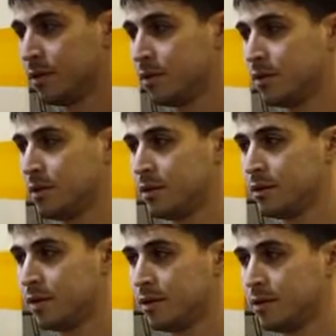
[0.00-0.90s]

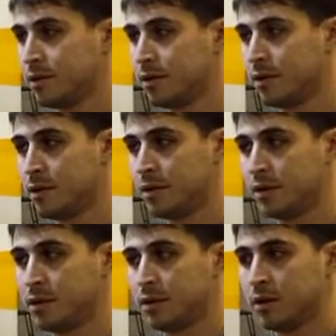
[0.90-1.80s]

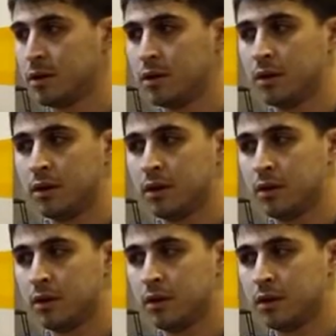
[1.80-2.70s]

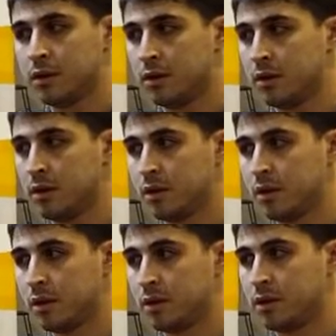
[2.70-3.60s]

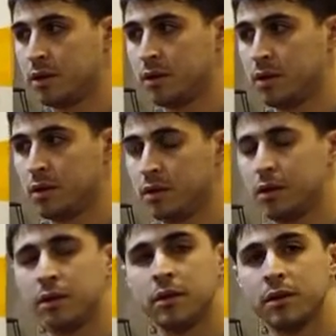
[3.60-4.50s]

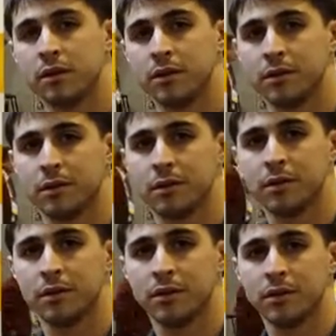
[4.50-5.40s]

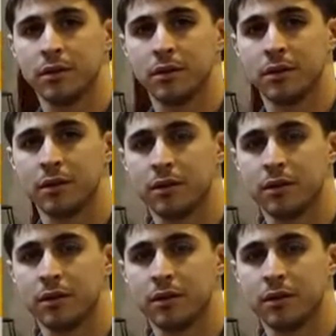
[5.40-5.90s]
[no speech]